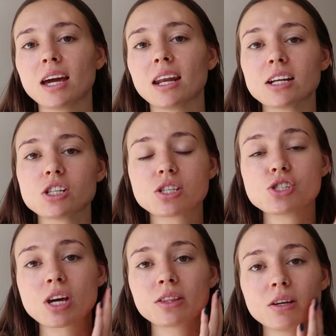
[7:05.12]
and I
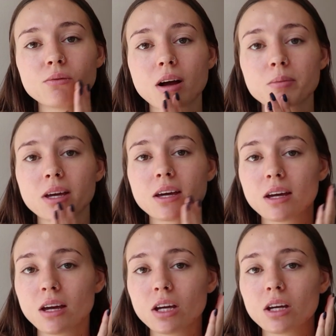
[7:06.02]
just gently rub
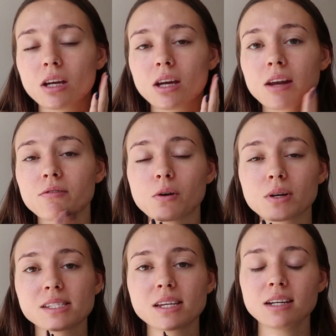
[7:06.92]
it and
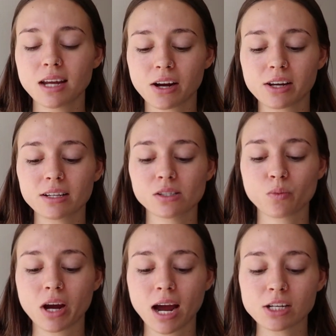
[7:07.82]
focus it in areas
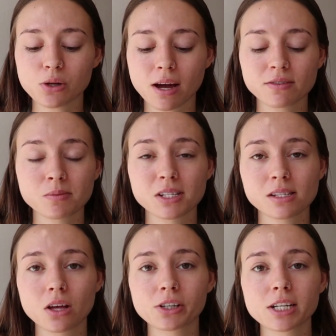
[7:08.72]
where I do have some
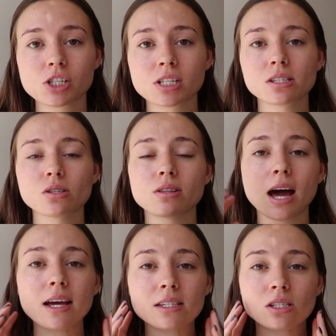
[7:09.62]
discoloration. So
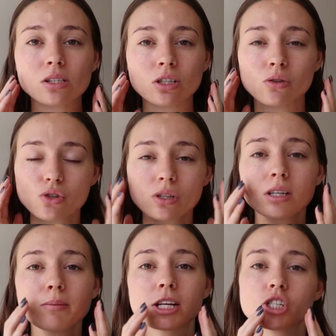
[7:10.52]
that is
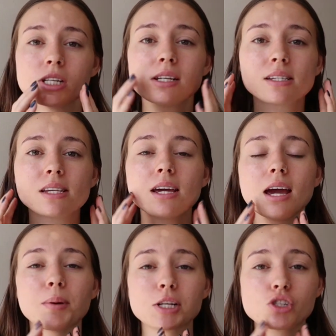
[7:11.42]
usually my cheeks
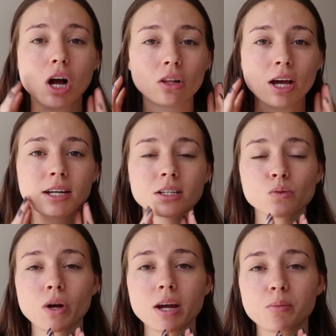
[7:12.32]
and my jawline
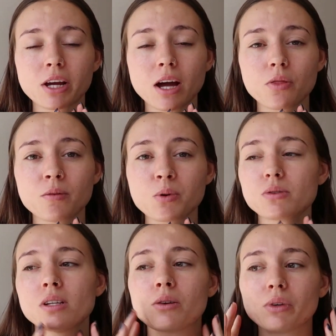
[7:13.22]
is where I break out the
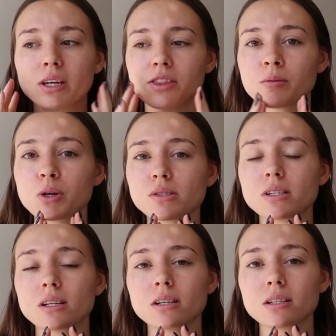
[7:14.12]
most and I really get the
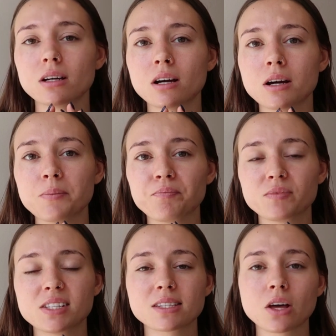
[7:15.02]
most
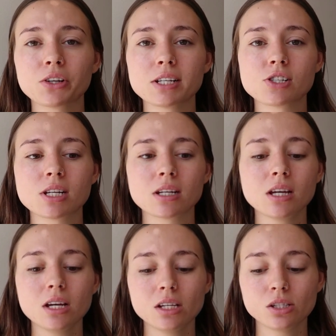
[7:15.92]
discoloration.
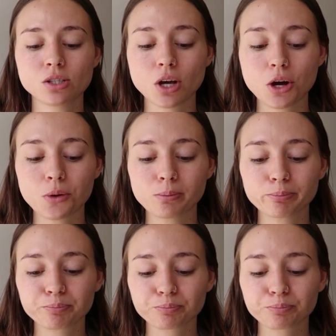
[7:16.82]
So